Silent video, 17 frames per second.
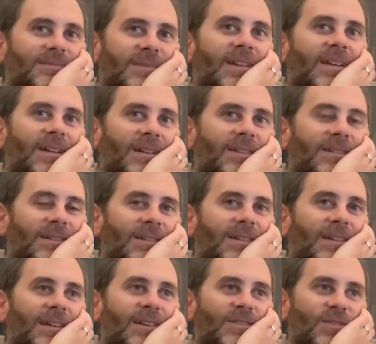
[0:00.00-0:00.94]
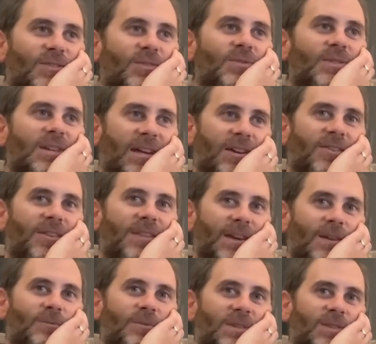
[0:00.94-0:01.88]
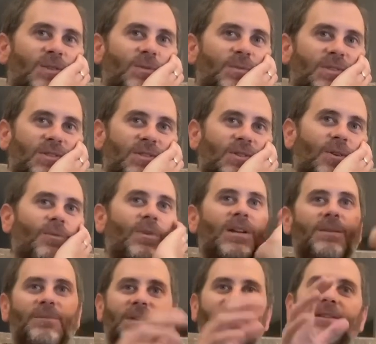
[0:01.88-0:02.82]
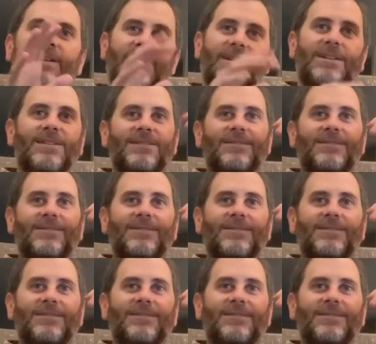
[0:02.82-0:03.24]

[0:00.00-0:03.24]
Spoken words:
Yeah. And so you carry that with you, but you don't want to be like,